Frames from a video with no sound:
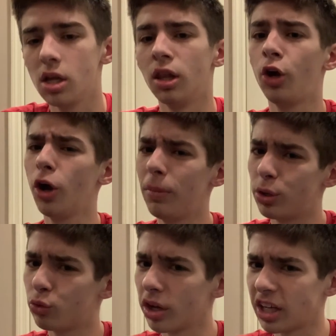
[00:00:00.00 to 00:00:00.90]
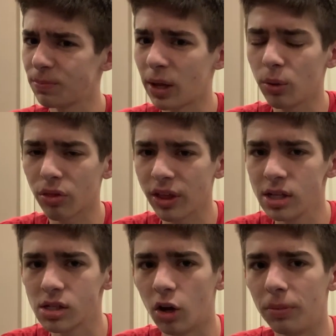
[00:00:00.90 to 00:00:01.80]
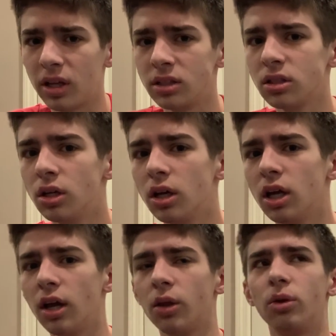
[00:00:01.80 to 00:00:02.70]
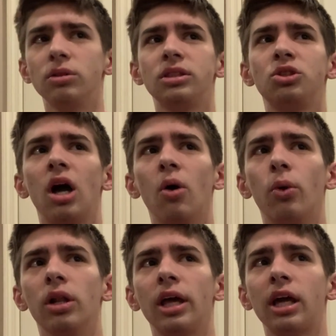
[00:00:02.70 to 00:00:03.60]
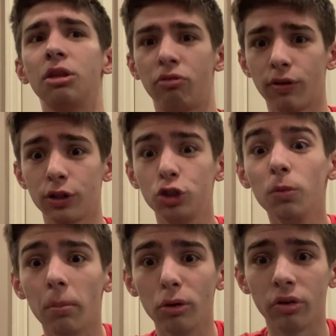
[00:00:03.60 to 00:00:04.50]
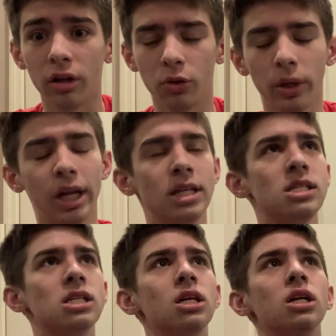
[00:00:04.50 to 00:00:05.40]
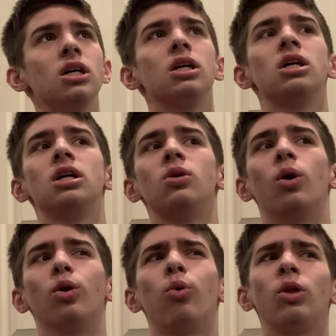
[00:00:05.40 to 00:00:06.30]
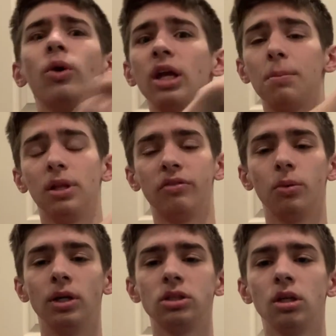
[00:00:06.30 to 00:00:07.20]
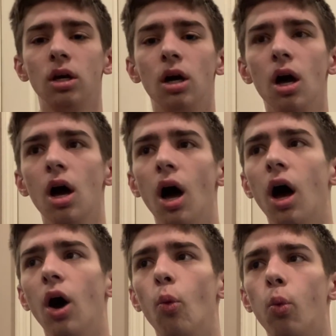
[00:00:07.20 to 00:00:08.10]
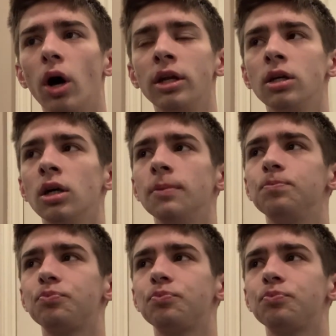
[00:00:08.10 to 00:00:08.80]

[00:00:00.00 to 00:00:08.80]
It could be to trick us, but I don't think so, because there was a shot where, like, in the first Super Bowl trailer, 2019 or 2020, I believe it was, Wanda